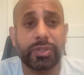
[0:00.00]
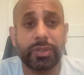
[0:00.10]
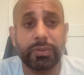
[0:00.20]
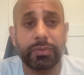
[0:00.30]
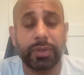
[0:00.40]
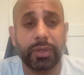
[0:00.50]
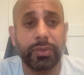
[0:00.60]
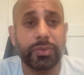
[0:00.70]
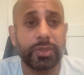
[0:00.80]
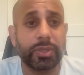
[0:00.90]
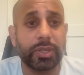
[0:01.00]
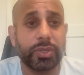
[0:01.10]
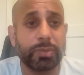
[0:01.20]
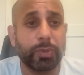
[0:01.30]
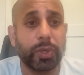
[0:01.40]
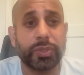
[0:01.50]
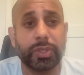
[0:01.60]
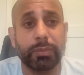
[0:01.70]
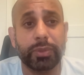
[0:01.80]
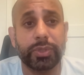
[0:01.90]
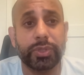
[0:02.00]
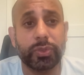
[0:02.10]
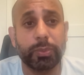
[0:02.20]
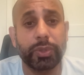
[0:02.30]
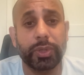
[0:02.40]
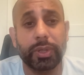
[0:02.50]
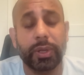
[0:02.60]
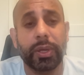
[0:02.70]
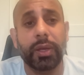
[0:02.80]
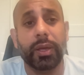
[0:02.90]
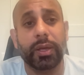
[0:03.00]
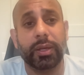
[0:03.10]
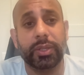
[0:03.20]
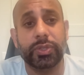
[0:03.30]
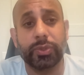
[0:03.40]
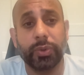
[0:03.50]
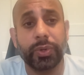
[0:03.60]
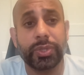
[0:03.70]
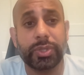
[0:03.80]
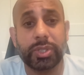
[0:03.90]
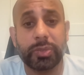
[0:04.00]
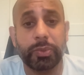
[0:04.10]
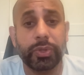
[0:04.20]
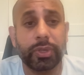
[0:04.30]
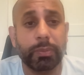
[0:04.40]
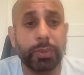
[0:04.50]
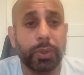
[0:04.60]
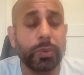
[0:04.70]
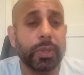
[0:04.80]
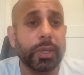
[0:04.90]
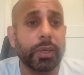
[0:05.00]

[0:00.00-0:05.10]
of using not just blockchain, but distributed kind of storage and distributed compute